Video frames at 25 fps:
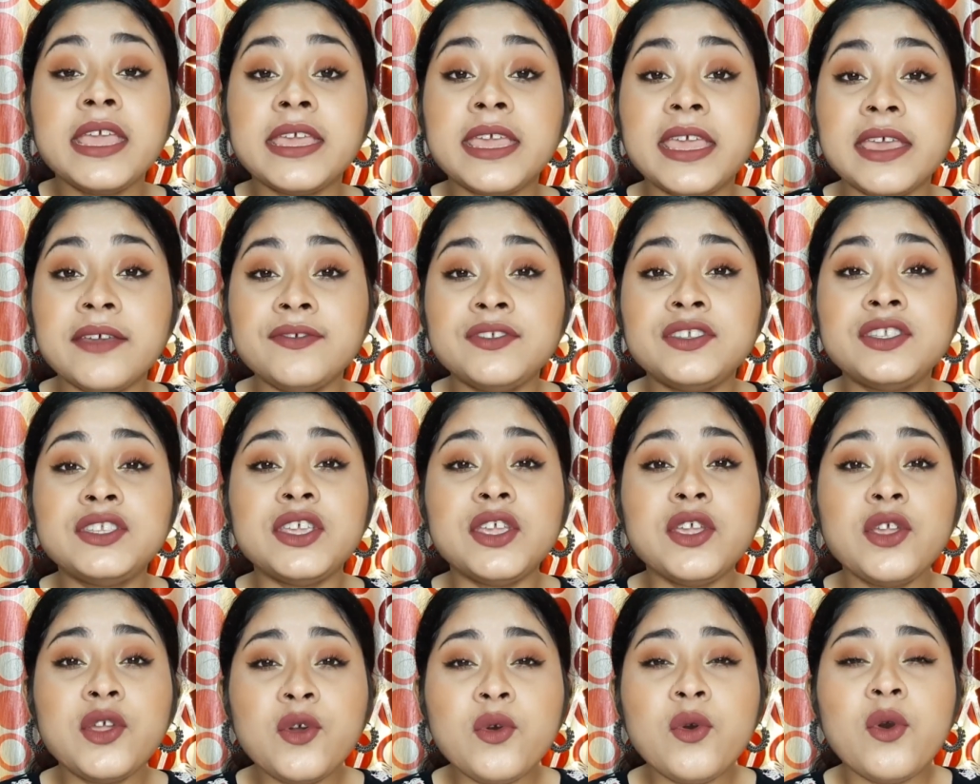gives
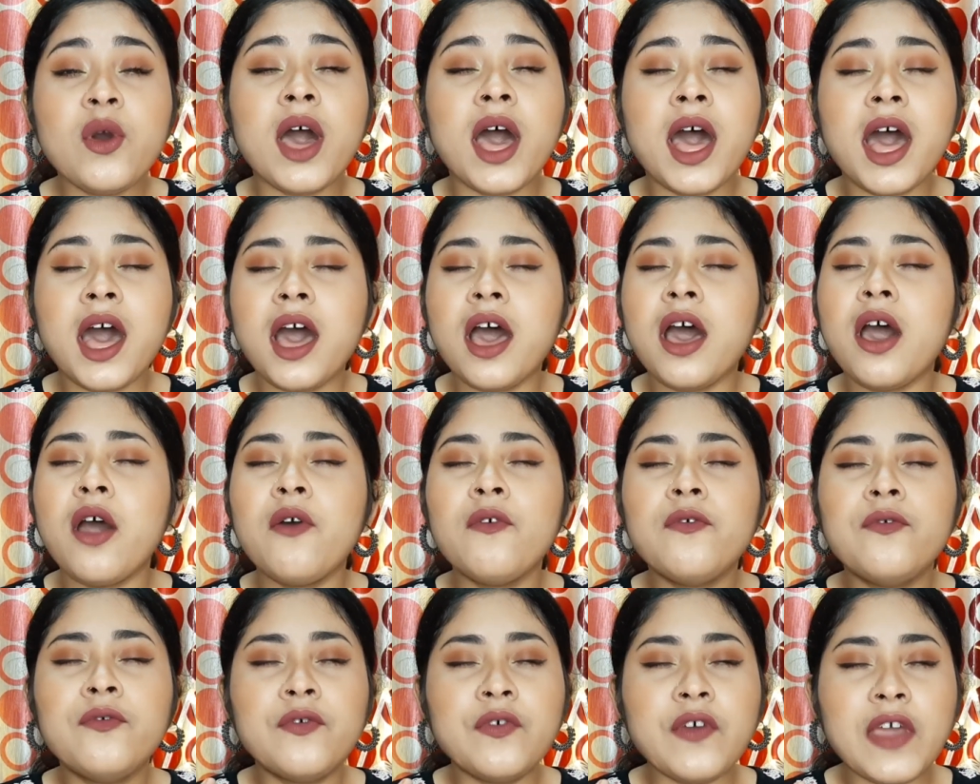you a
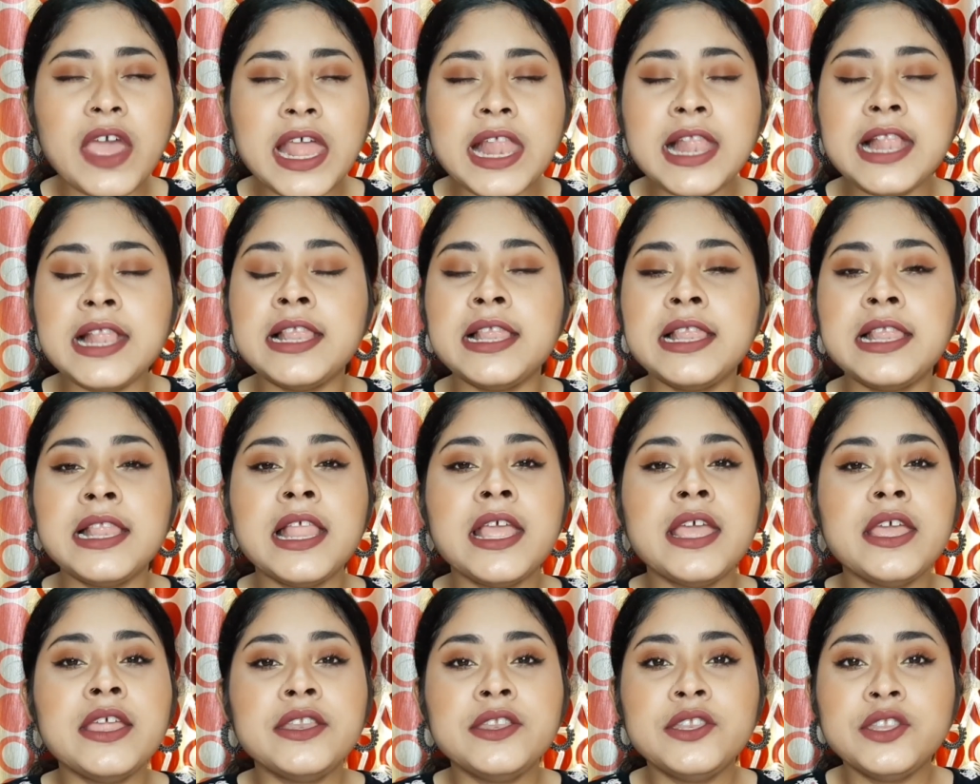well
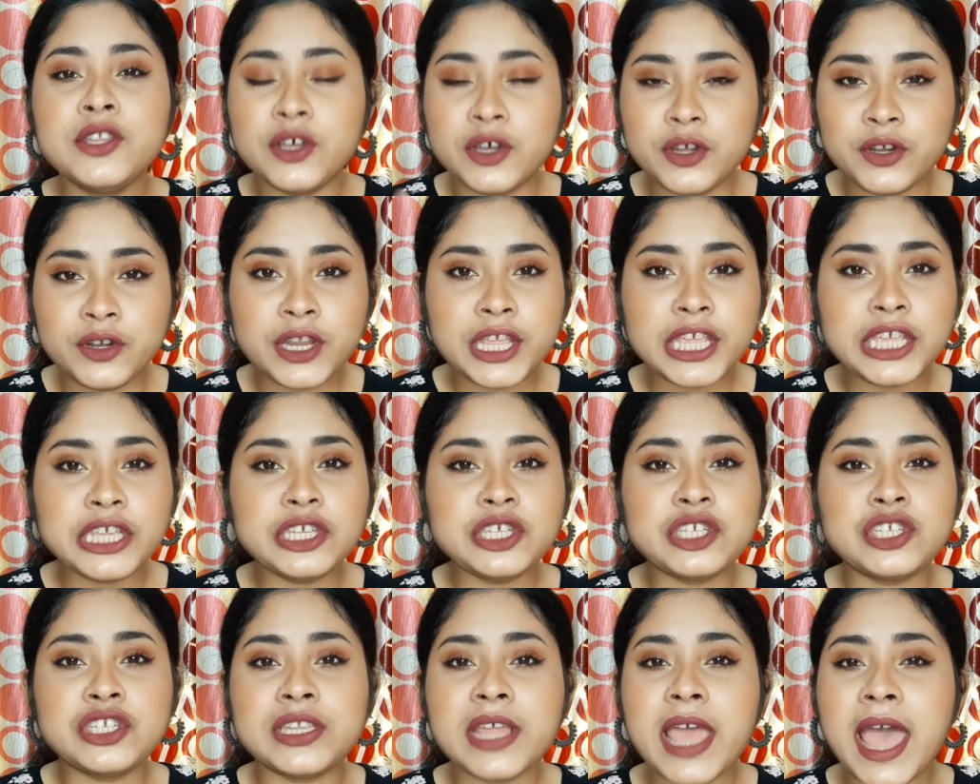
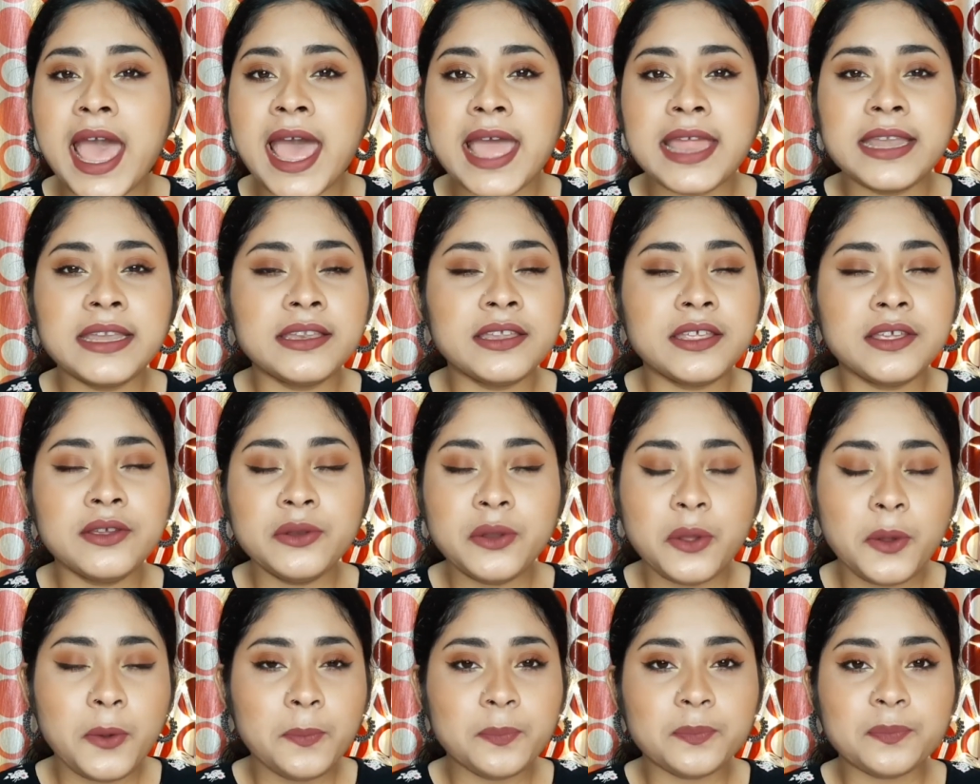nourished and
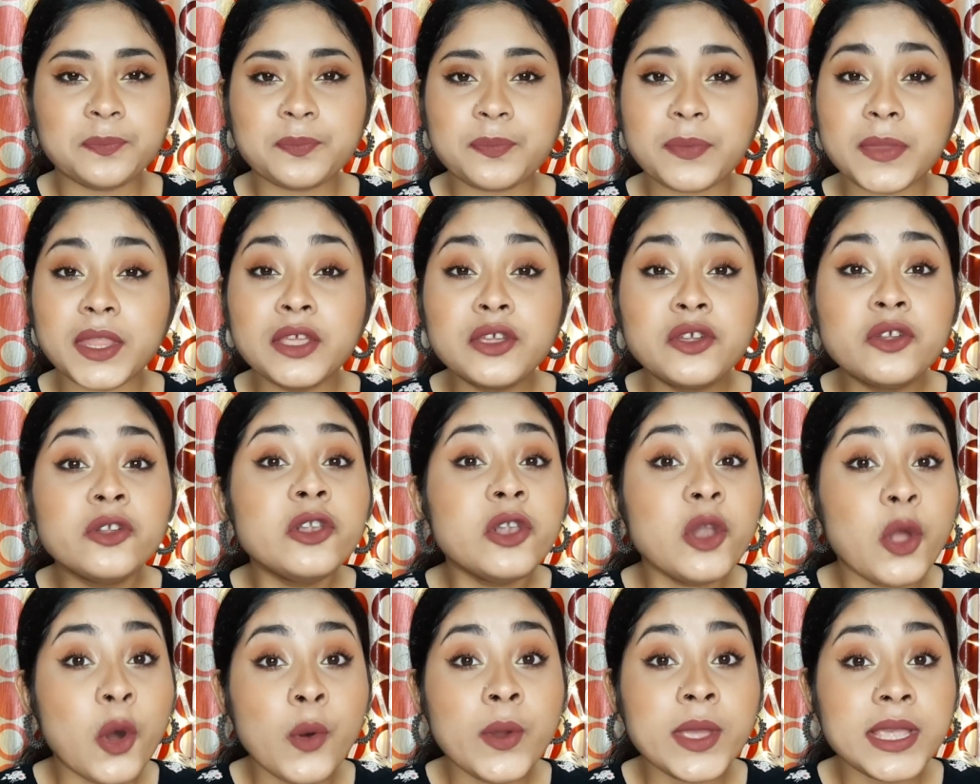
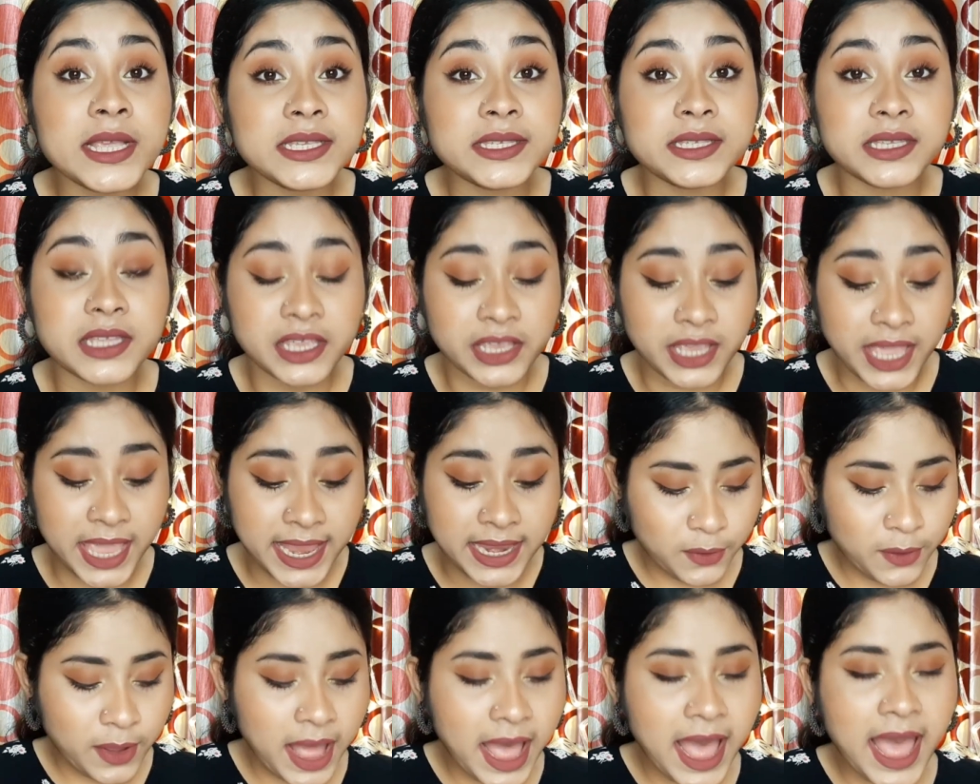glowy
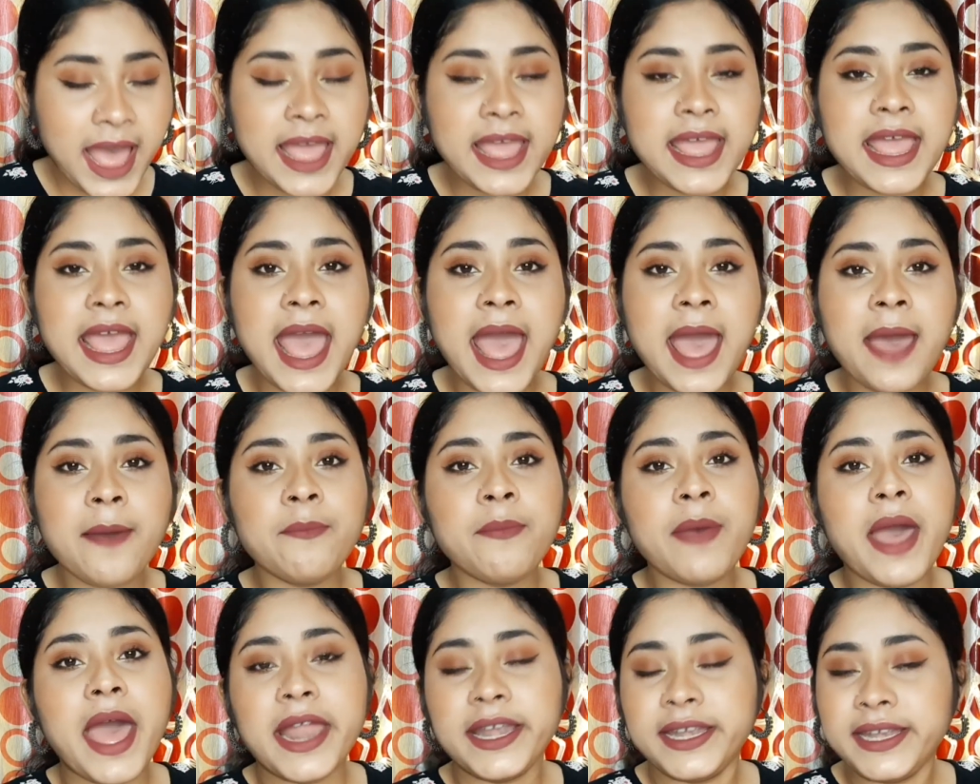skin. So I
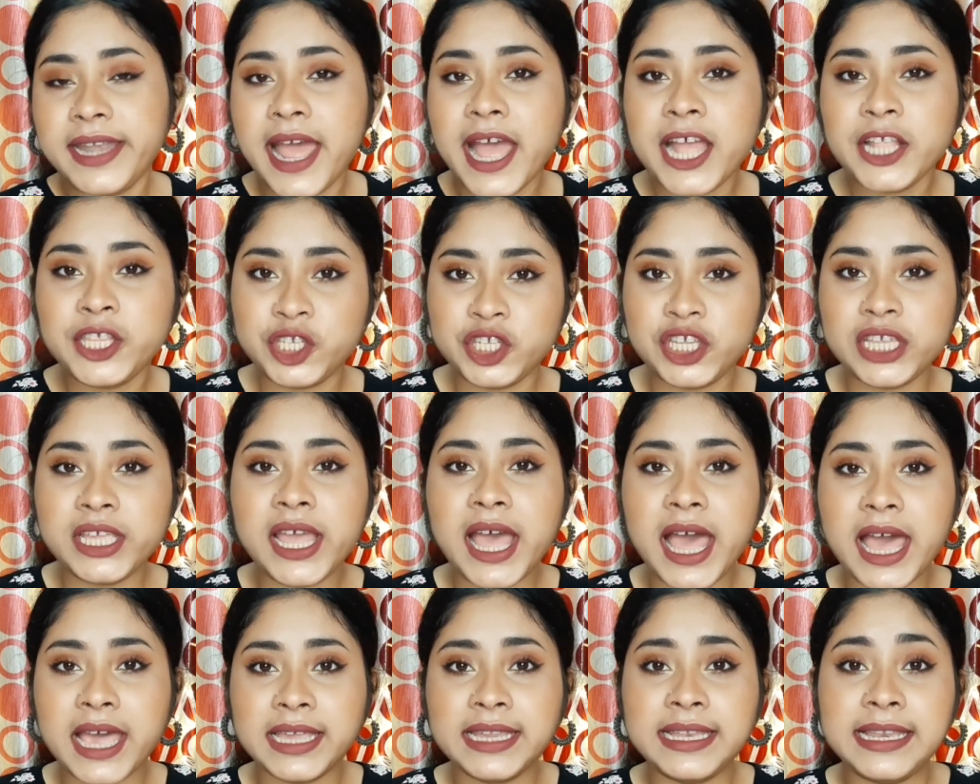am attaching a